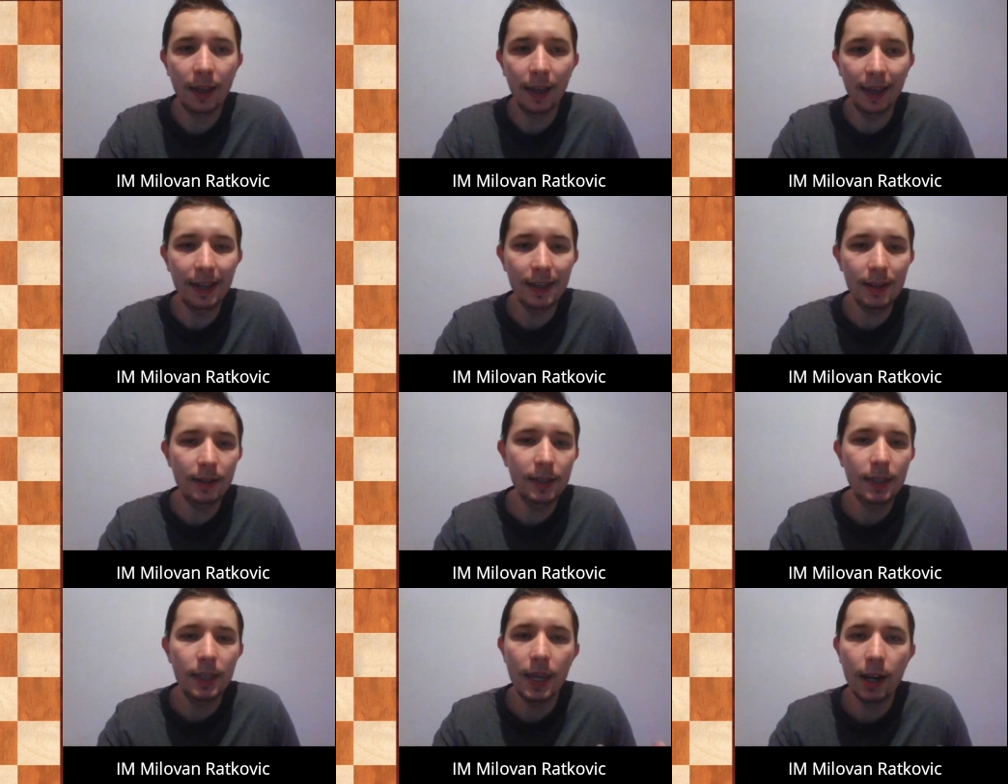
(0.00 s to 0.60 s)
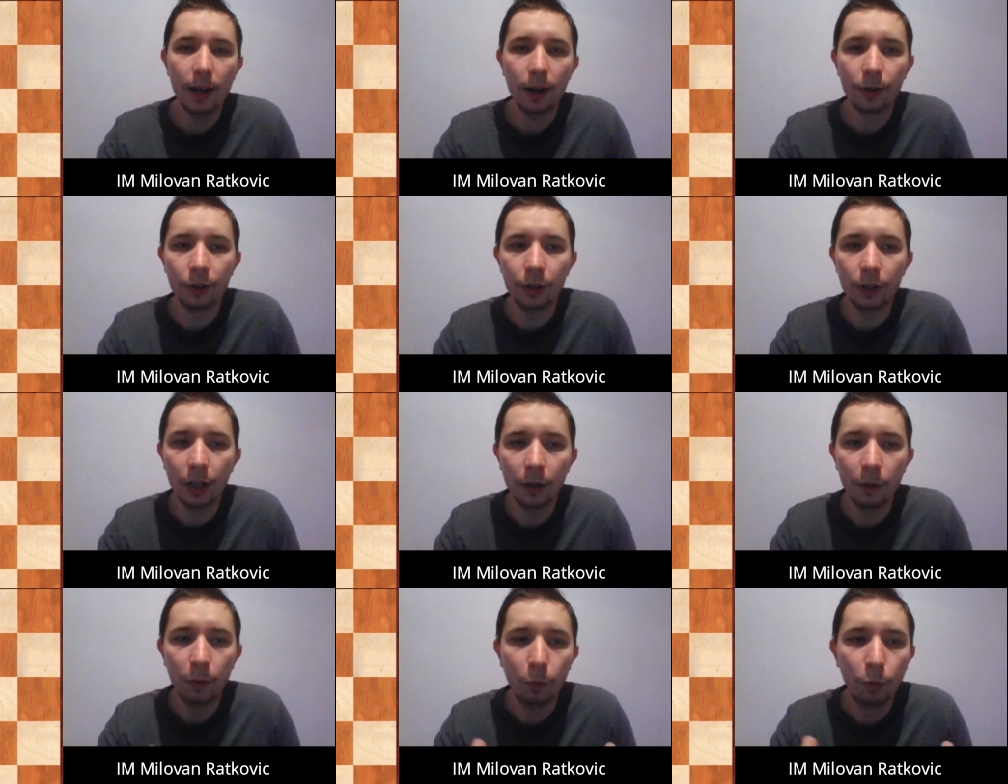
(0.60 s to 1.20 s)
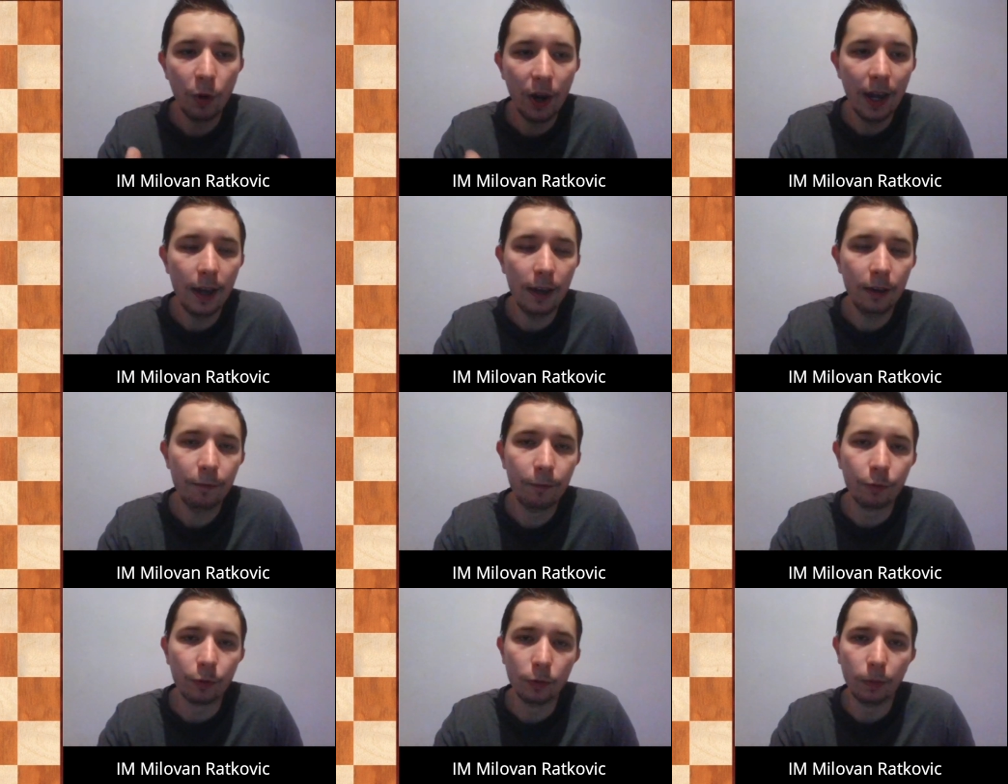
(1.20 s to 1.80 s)
Is there a
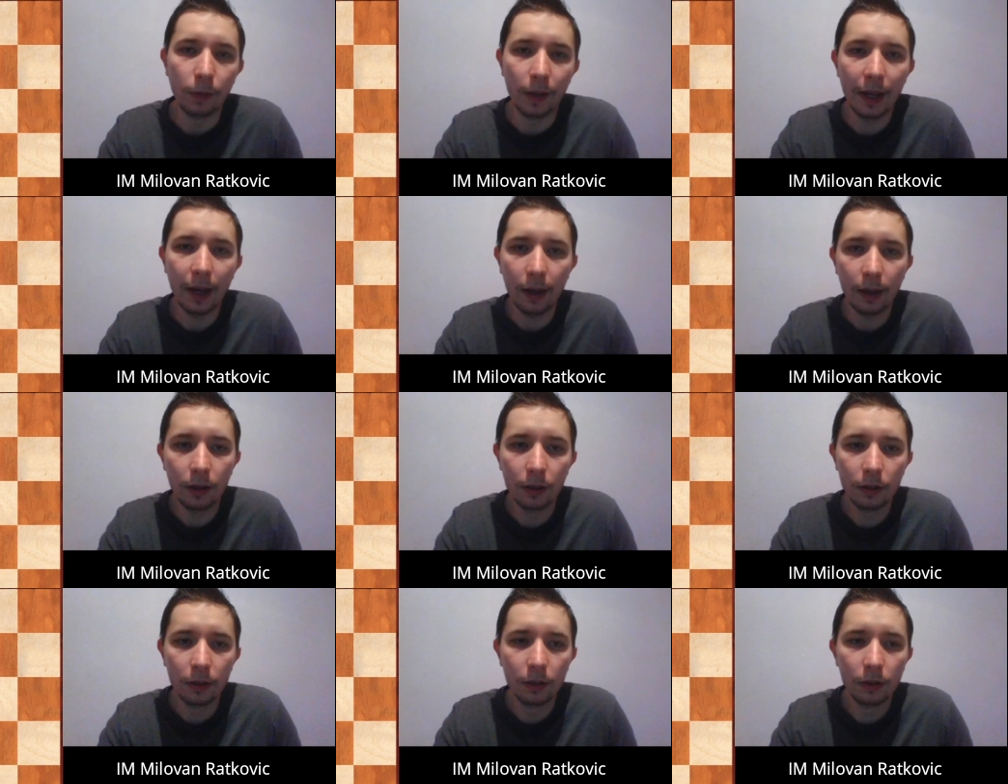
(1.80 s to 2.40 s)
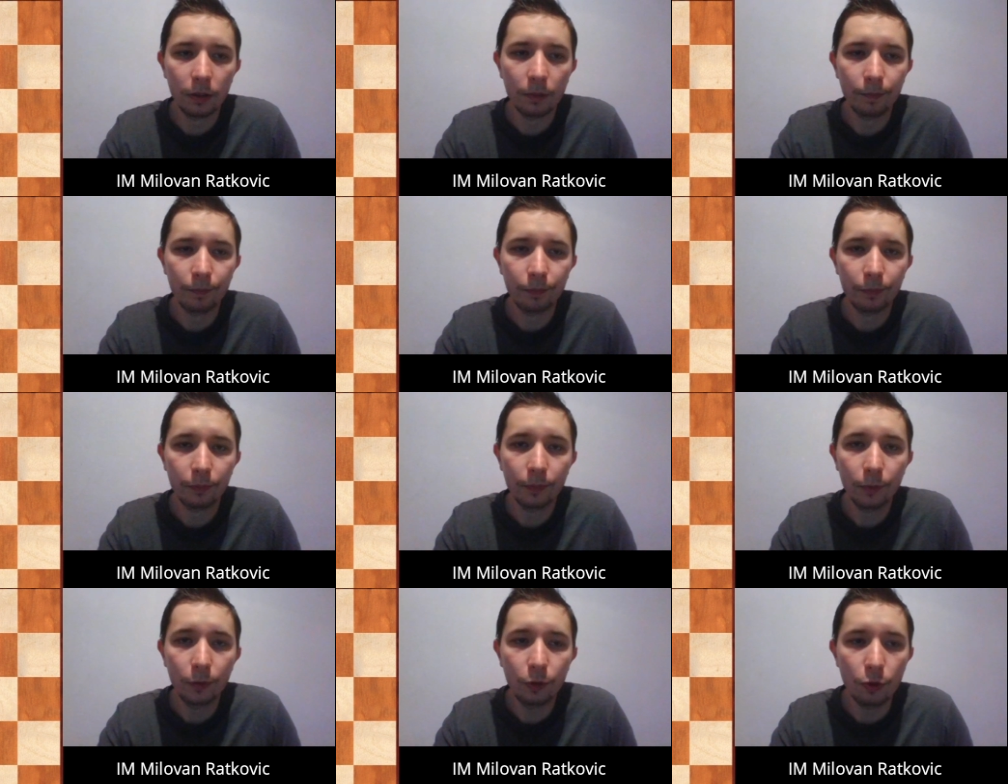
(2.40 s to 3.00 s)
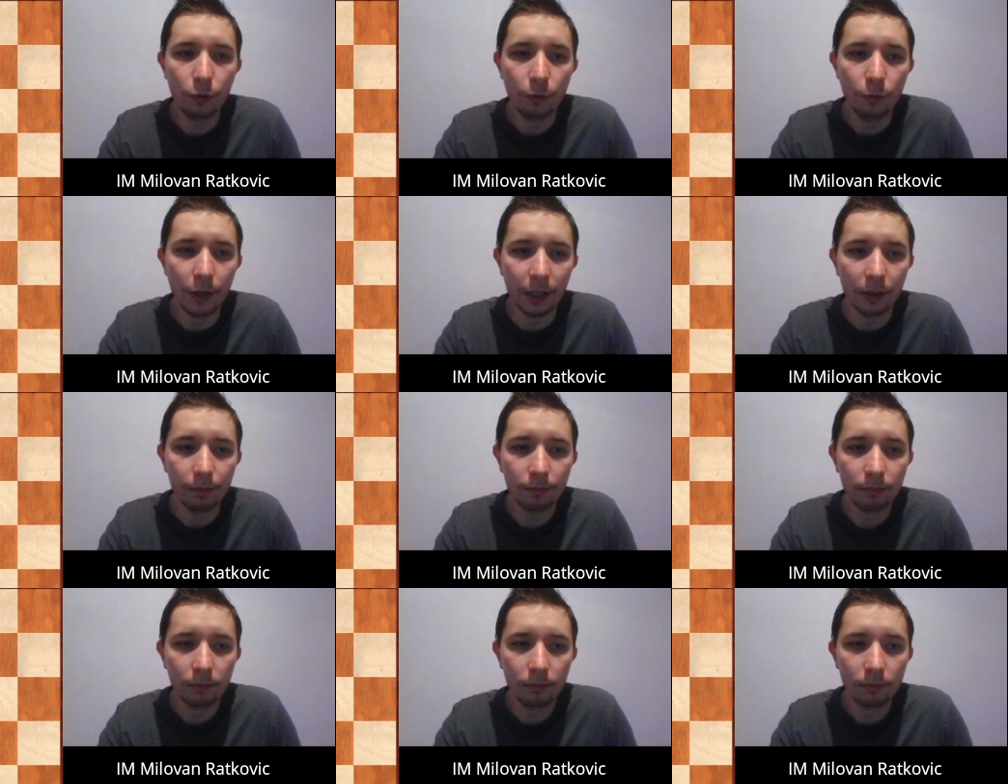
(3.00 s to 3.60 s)
way for black to
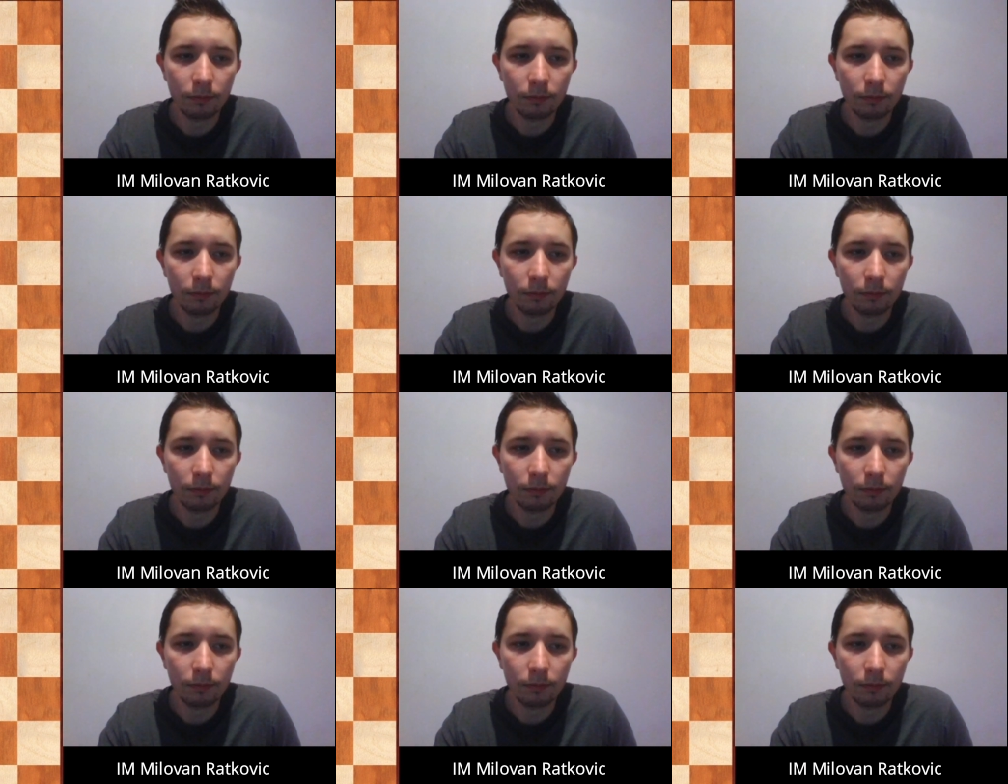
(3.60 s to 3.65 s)
win?